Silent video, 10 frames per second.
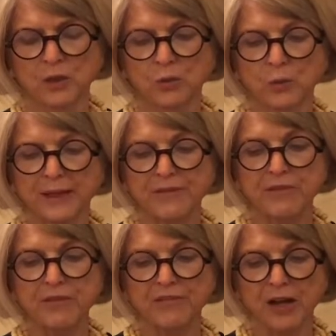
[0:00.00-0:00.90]
Whatever
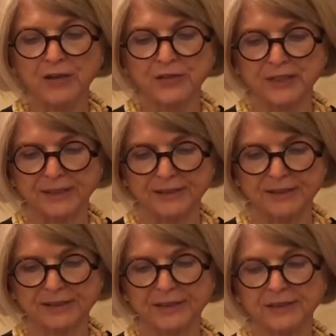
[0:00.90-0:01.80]
the Father does,
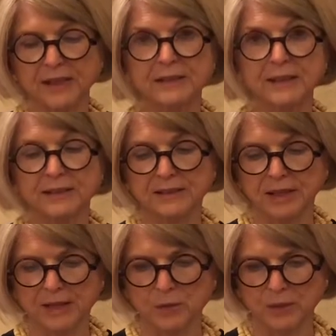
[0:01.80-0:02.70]
the Son does
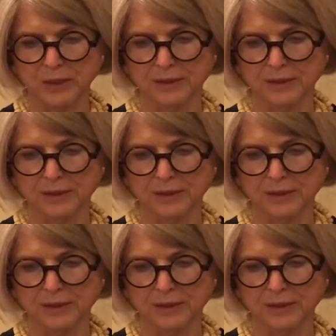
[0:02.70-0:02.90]
likewise.